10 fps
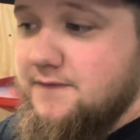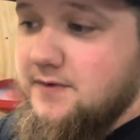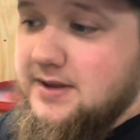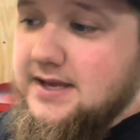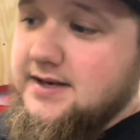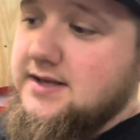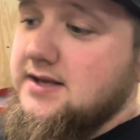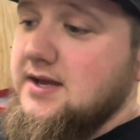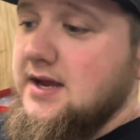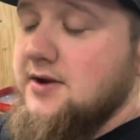from
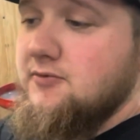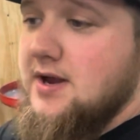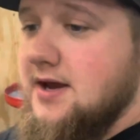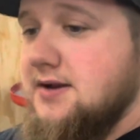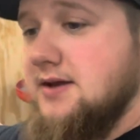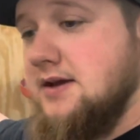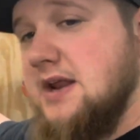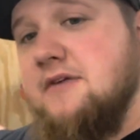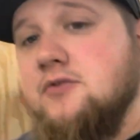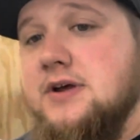Andy and Red and
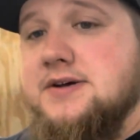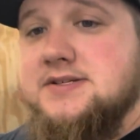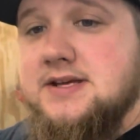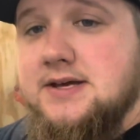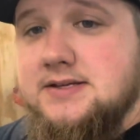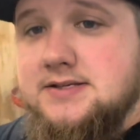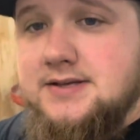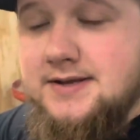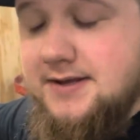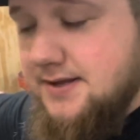everyone else says
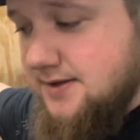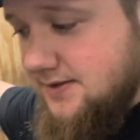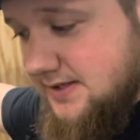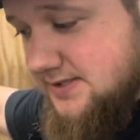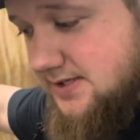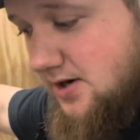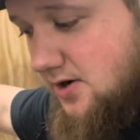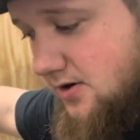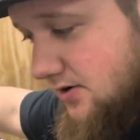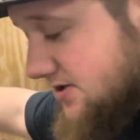these are